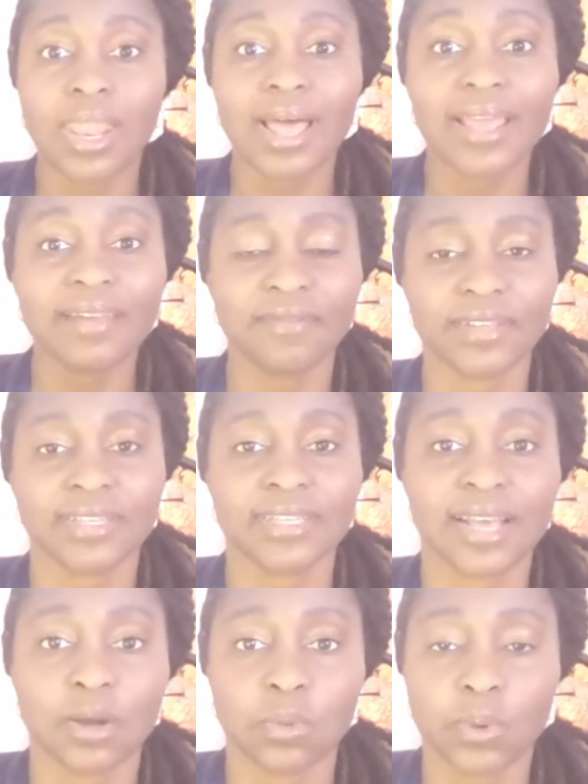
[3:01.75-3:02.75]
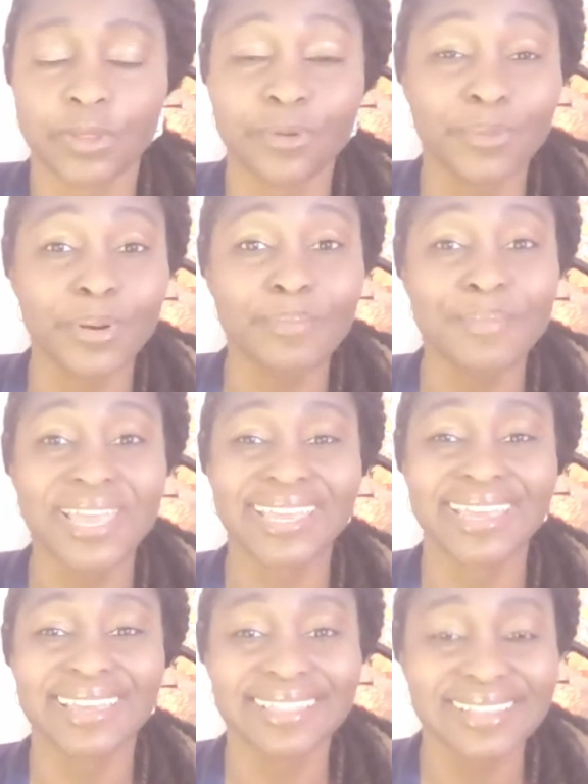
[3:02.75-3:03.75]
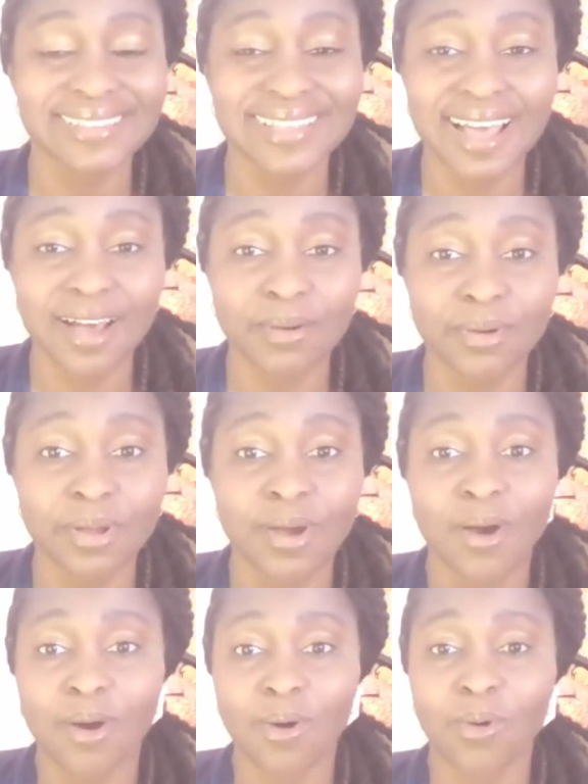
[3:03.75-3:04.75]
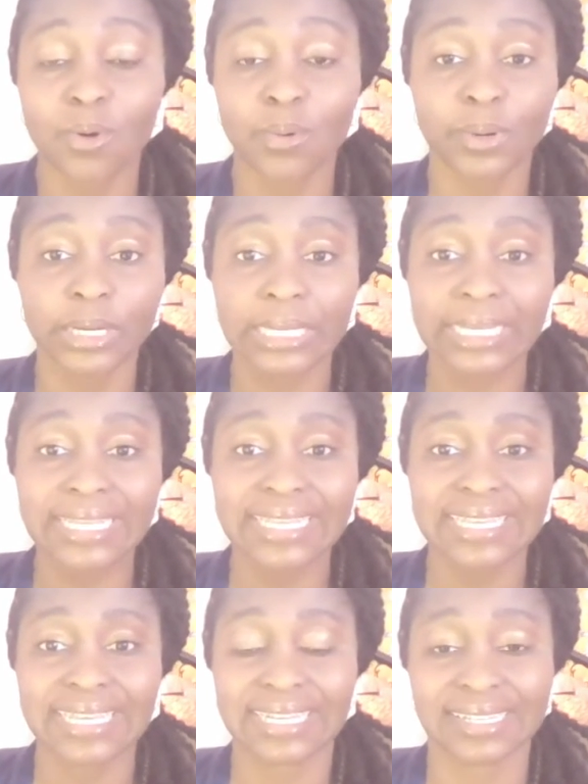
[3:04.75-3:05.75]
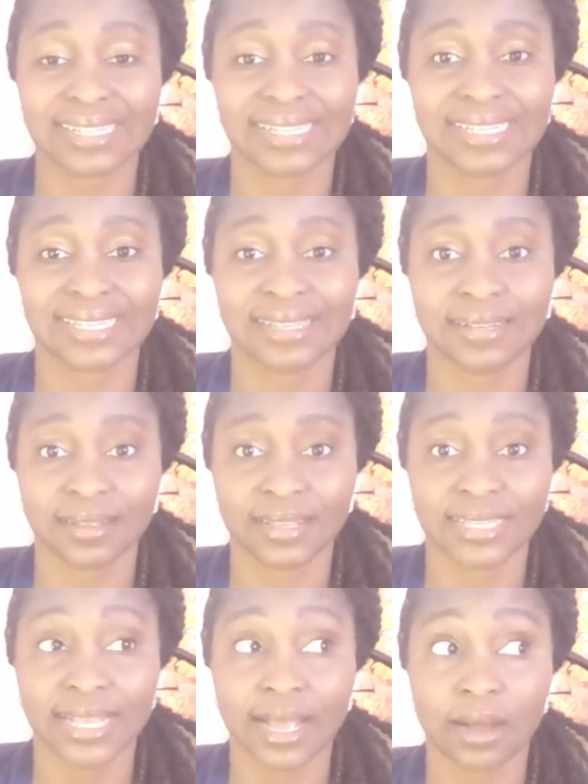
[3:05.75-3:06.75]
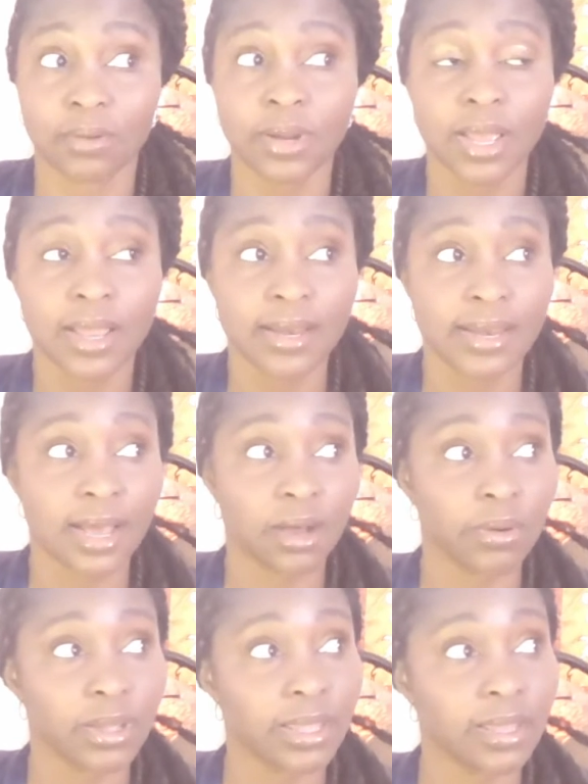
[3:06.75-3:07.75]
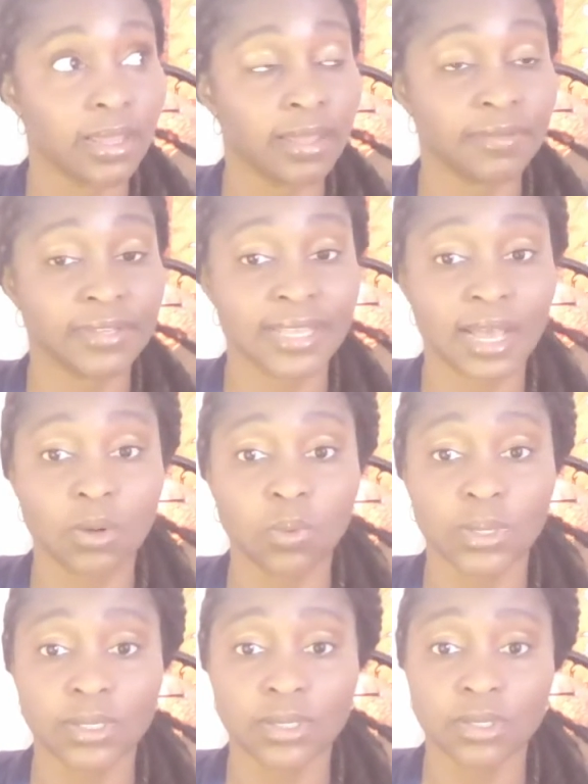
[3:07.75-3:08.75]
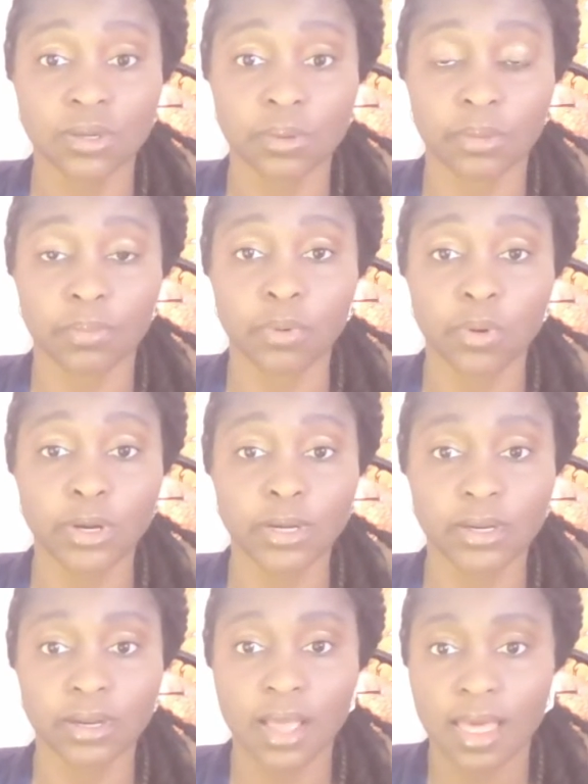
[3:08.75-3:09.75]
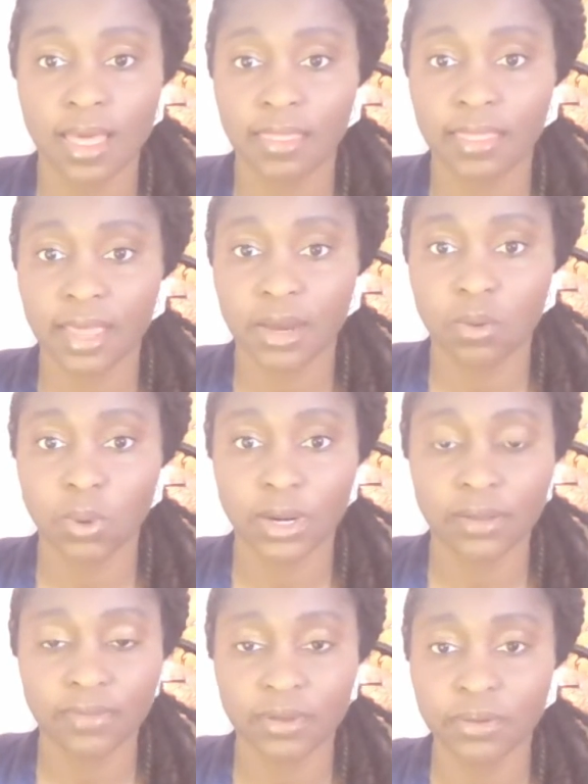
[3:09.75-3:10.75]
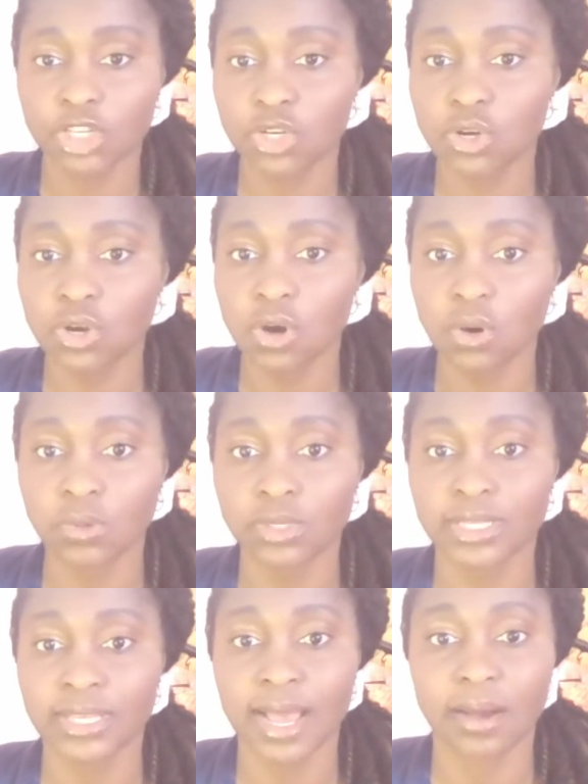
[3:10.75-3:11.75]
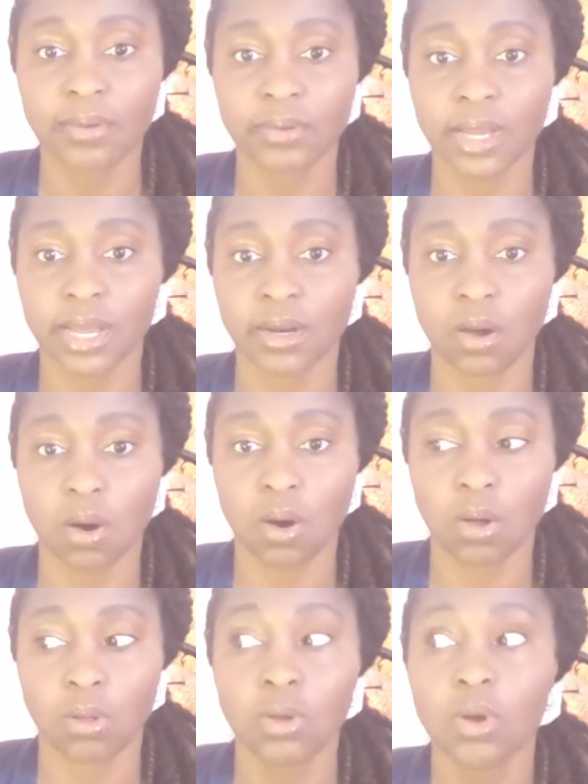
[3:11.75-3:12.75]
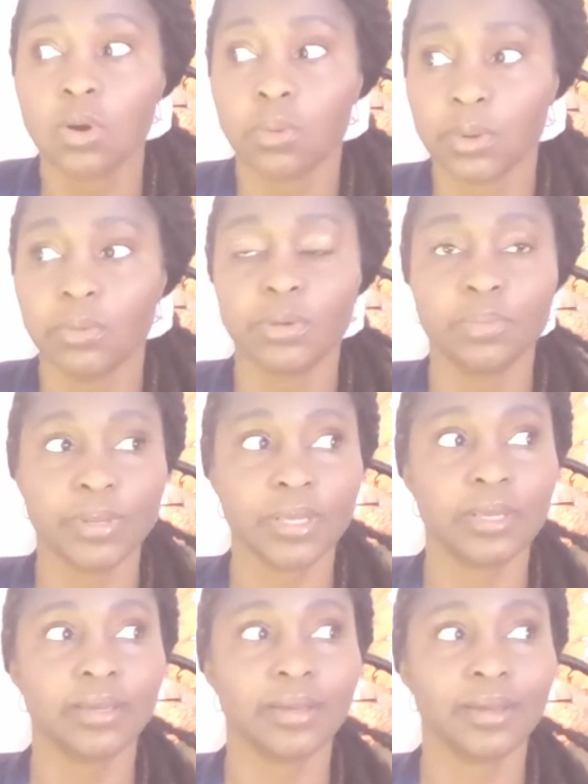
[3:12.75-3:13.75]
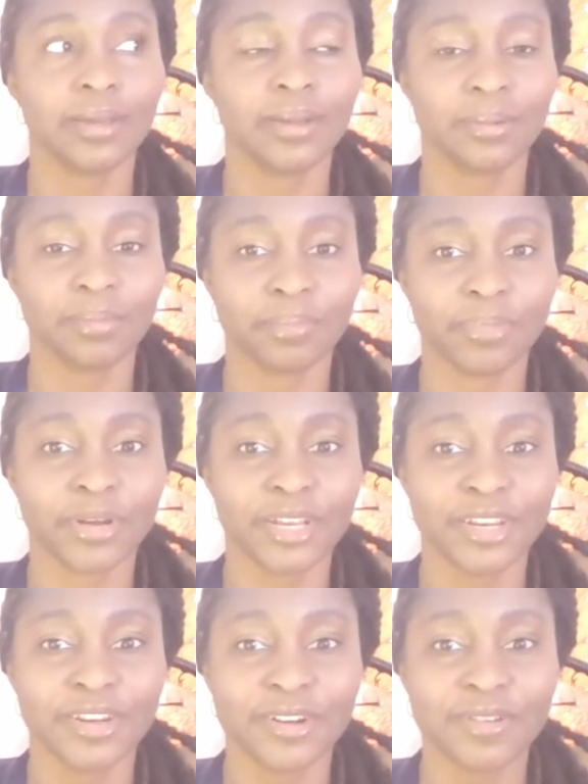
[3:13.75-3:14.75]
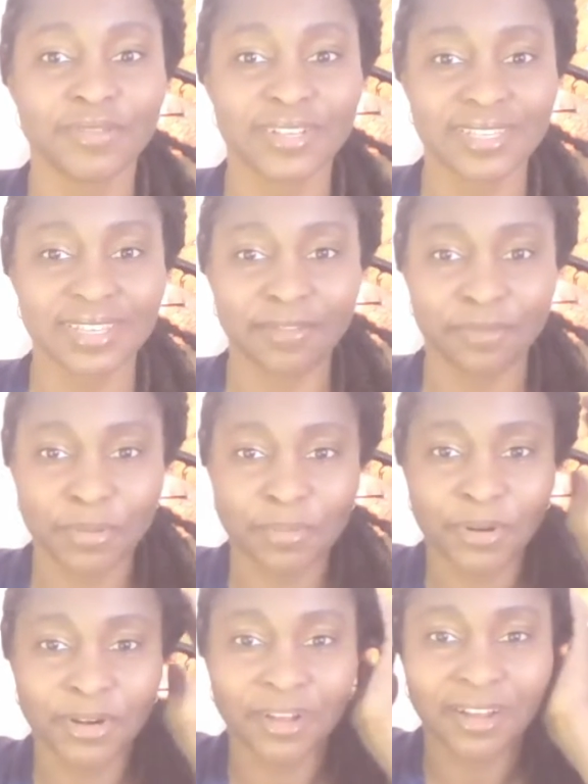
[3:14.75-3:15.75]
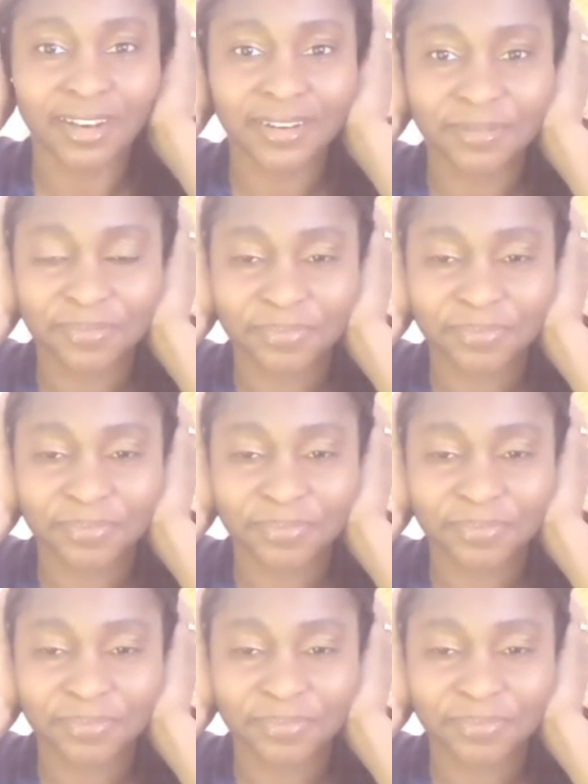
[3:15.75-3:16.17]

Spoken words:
life is sound, whether we're making the sound or we're listening to the sound. Now, if sound wasn't so important, then what if there was no sound at all? We would be pretty nervous if we put on